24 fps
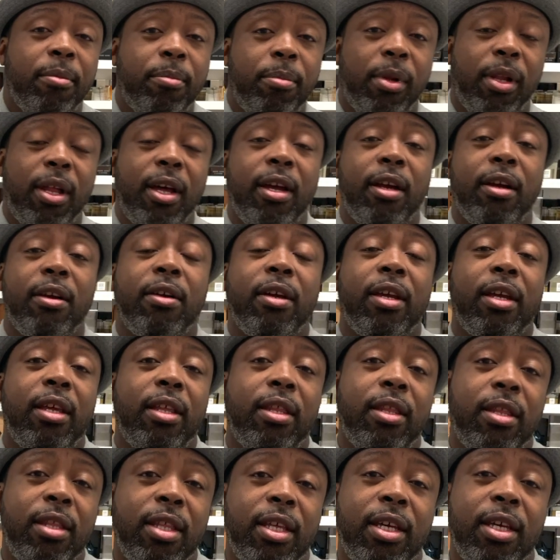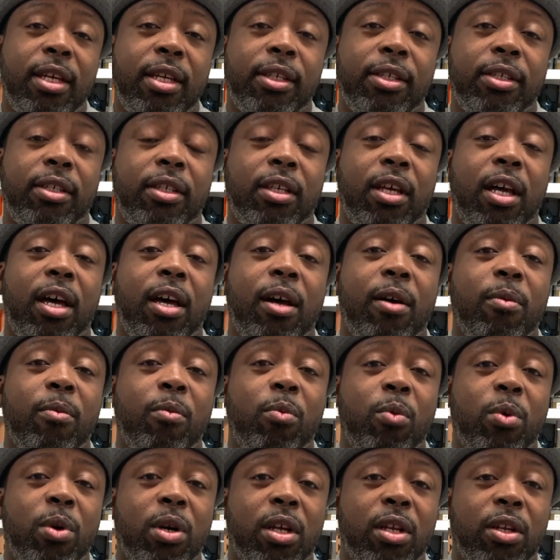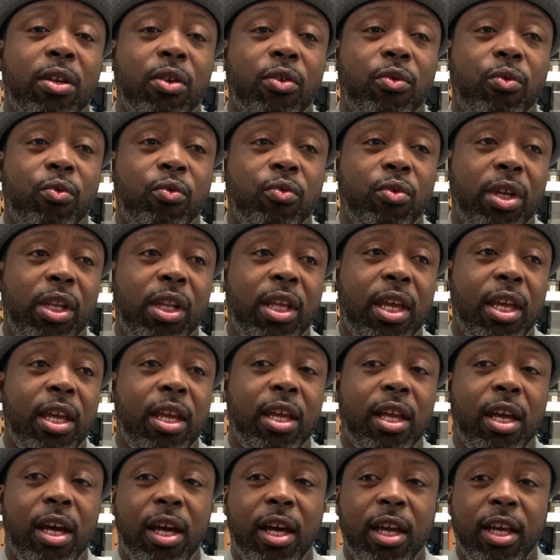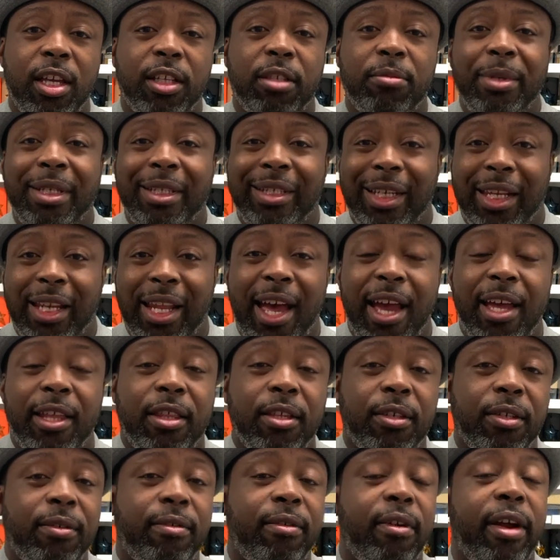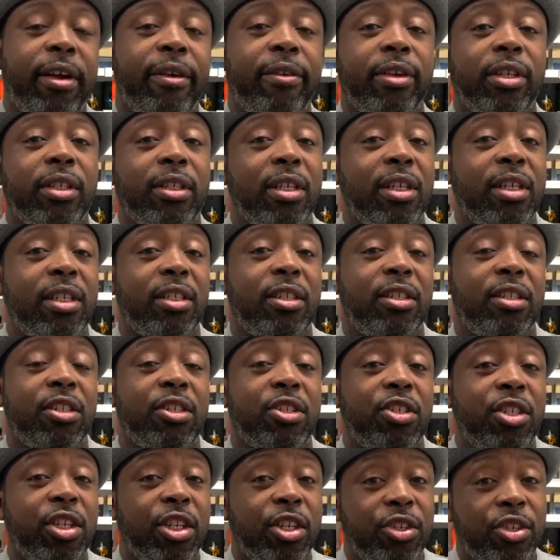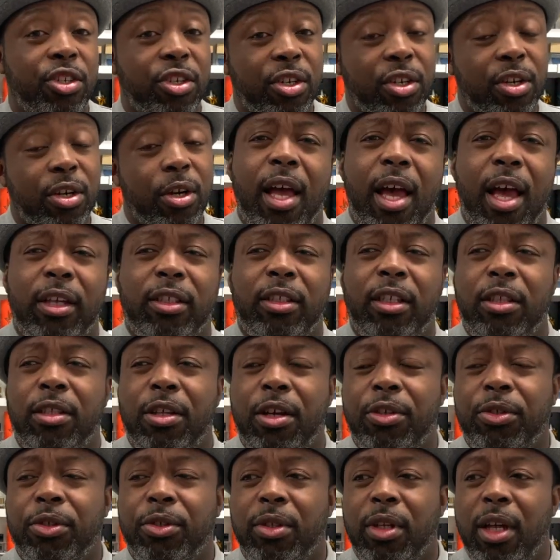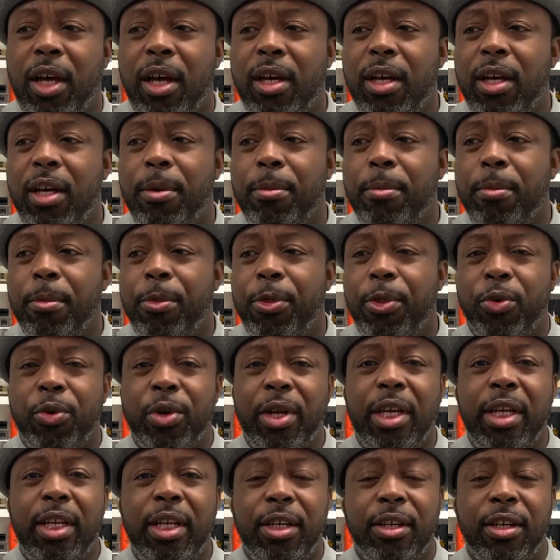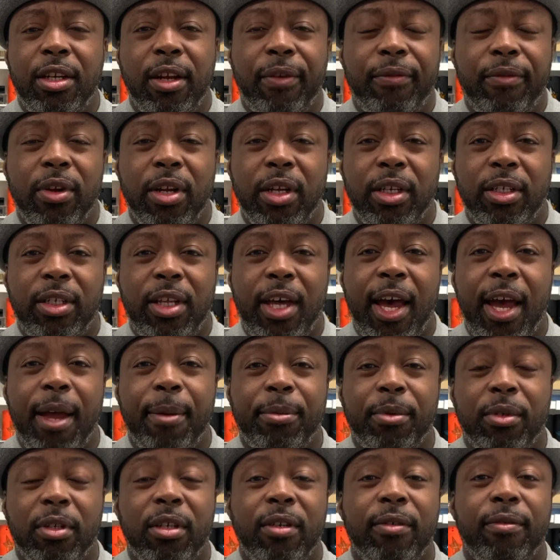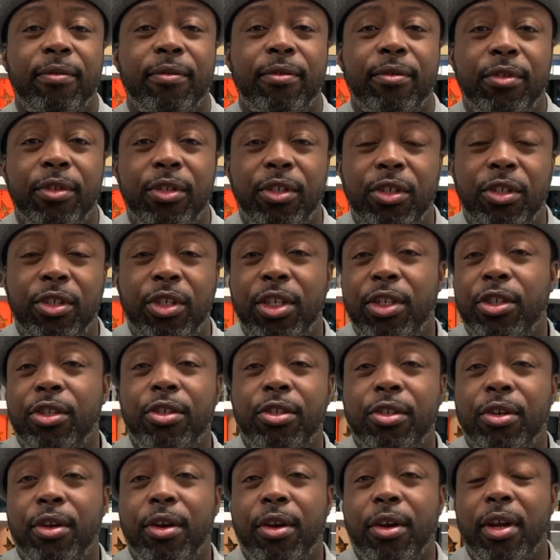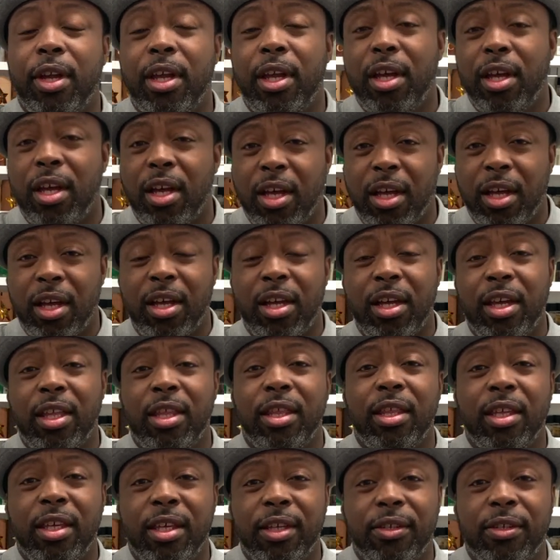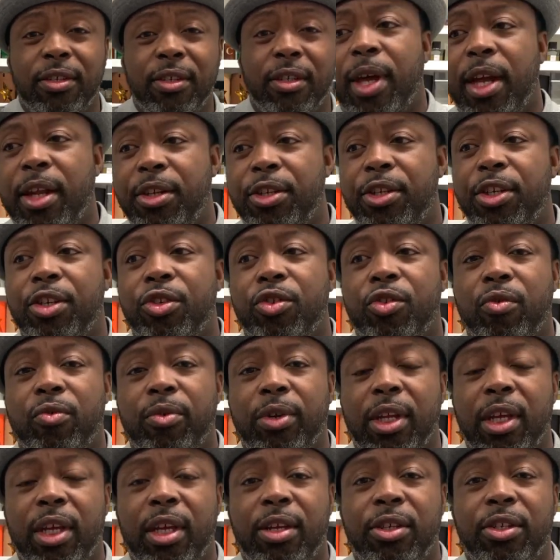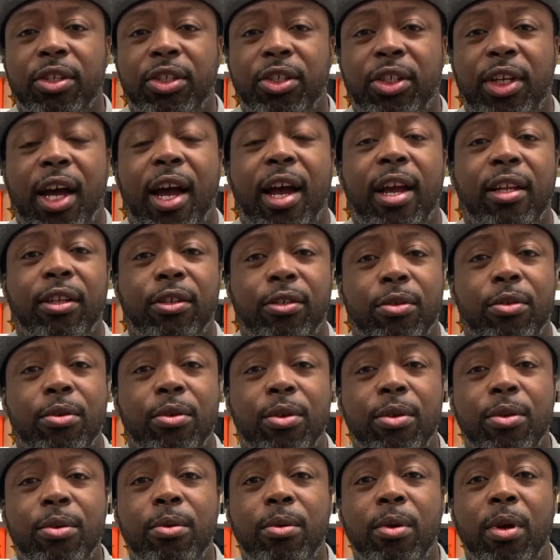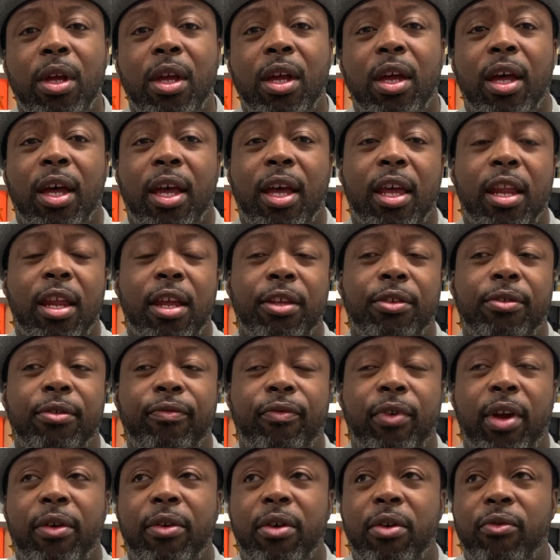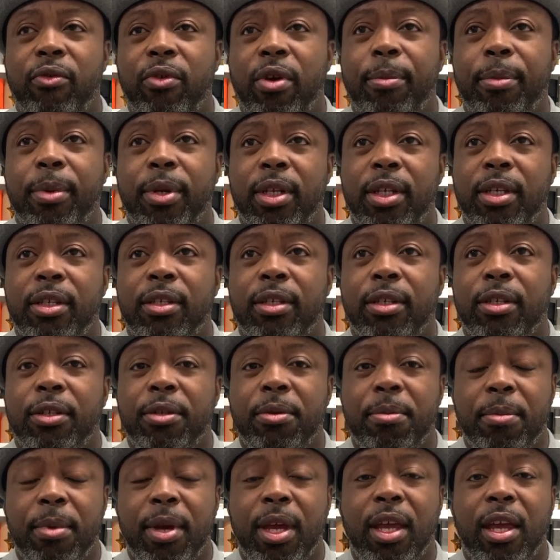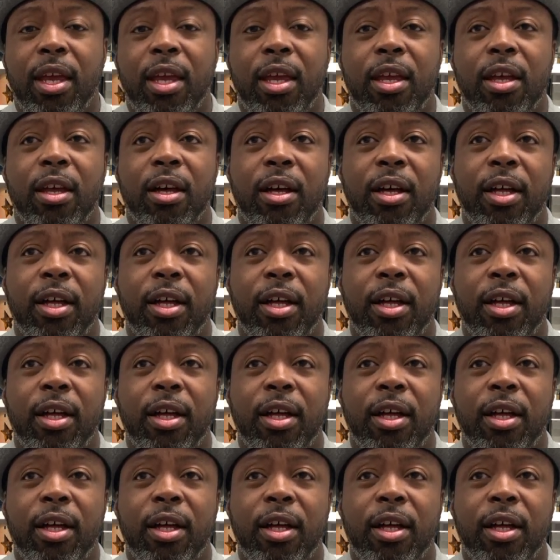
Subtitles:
player in this, what really gets me to like this fragrance is the ginger. Actually, there's 3 different types of ginger in this. That ginger really shines through, and it's very reminiscent to me